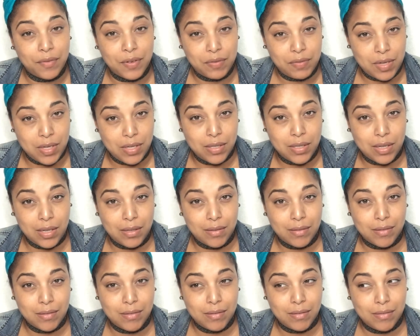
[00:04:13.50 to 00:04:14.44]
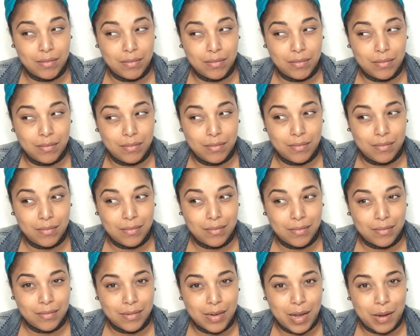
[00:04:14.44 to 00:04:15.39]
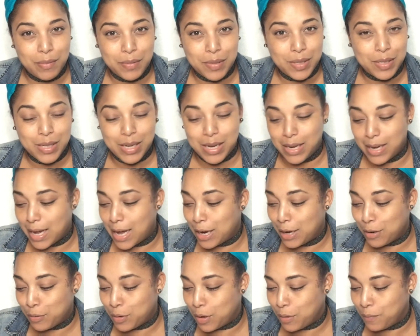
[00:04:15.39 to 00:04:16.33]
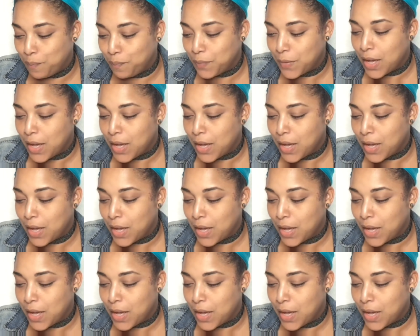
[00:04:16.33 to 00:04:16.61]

the 15 cents? I'm just saying. I don't know.